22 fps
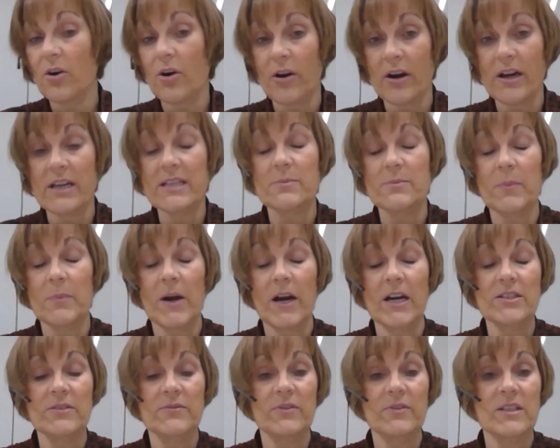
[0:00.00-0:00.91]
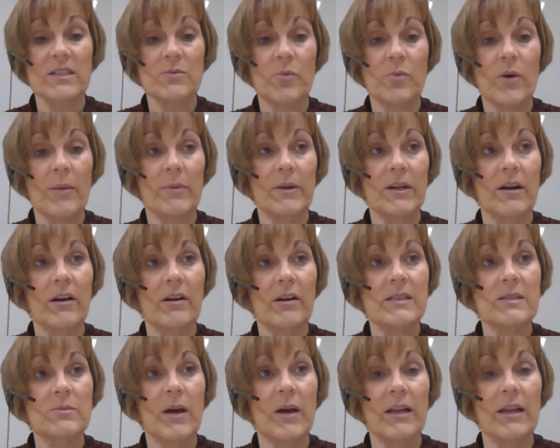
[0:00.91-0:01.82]
or as part of this webinar
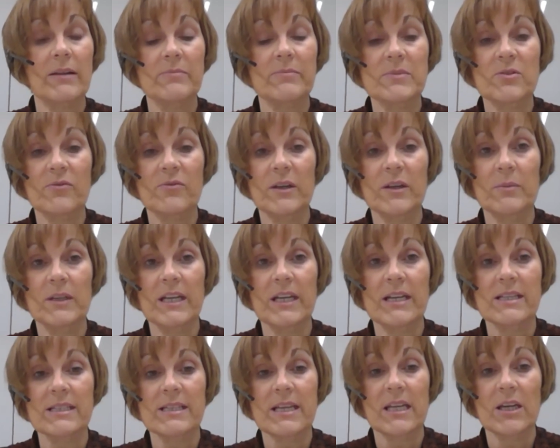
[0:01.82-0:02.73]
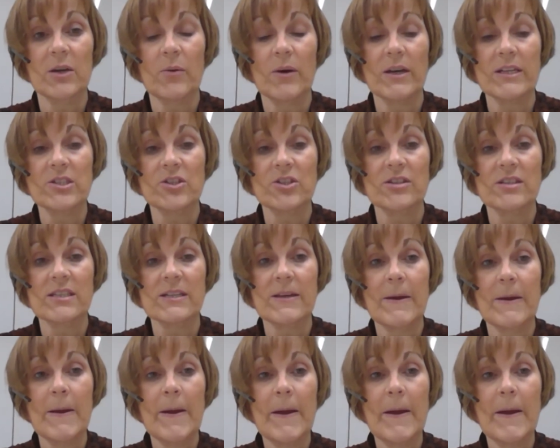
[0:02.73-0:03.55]
as well. So if anybody has any questions,